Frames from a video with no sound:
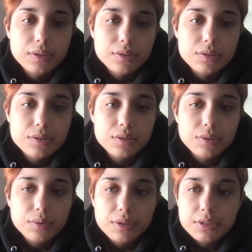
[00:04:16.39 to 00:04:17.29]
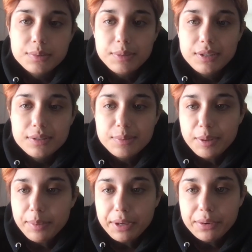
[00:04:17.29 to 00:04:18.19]
So this means
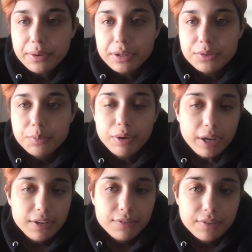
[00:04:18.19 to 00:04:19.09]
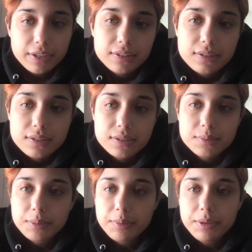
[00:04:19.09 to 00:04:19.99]
maybe going to pride events,
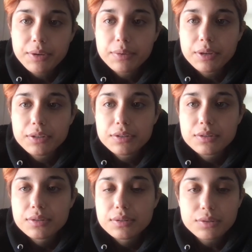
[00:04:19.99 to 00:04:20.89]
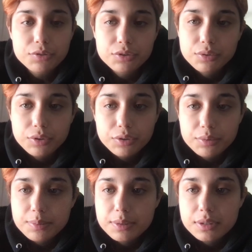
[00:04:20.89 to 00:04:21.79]
maybe going to social
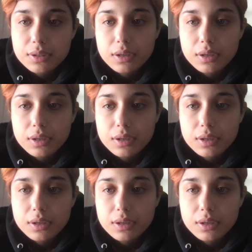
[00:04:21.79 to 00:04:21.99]
groups,